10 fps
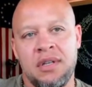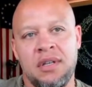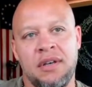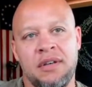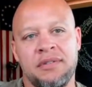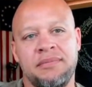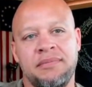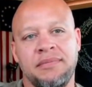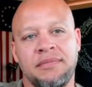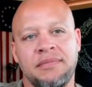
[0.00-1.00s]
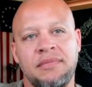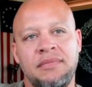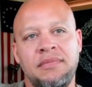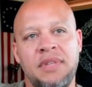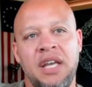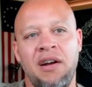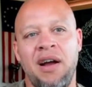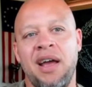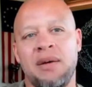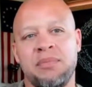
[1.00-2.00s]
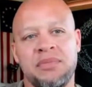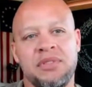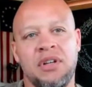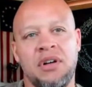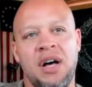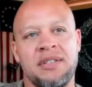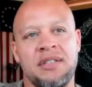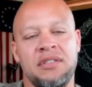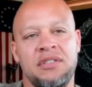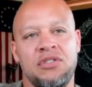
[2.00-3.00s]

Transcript: you know, here I am, still hustling,